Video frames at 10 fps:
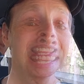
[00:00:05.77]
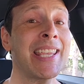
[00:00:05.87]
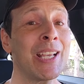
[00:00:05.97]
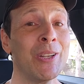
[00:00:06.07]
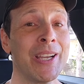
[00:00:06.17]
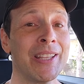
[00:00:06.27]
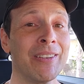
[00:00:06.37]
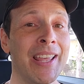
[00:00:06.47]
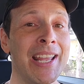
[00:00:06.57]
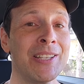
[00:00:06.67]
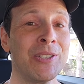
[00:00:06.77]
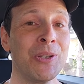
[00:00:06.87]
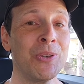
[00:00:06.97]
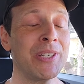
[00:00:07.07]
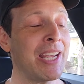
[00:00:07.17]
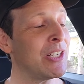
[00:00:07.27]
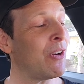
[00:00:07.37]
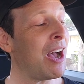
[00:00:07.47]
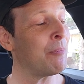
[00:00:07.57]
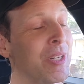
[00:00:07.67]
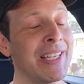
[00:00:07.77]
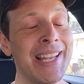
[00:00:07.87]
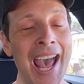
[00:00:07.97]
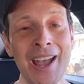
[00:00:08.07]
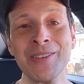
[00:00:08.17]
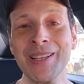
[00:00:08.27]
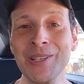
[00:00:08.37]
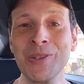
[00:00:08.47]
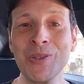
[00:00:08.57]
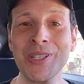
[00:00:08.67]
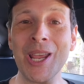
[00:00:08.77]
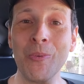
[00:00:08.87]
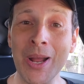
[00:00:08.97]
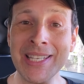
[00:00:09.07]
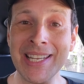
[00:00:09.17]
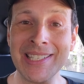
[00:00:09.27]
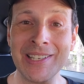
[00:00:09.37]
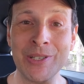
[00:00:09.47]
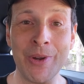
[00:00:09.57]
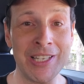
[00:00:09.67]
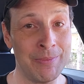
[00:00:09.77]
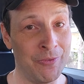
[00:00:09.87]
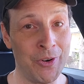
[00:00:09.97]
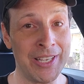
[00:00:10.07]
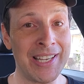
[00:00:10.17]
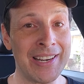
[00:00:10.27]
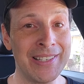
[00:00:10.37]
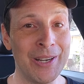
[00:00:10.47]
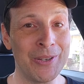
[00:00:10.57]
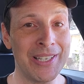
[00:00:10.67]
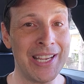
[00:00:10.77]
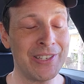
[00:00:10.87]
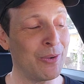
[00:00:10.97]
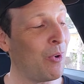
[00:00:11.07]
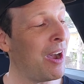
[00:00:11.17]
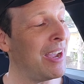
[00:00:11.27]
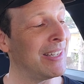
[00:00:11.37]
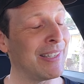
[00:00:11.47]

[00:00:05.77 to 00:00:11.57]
Taking a look at their latest Tuesday drop, which is actually a Tuesday-Wednesday situation before this actually goes nationwide.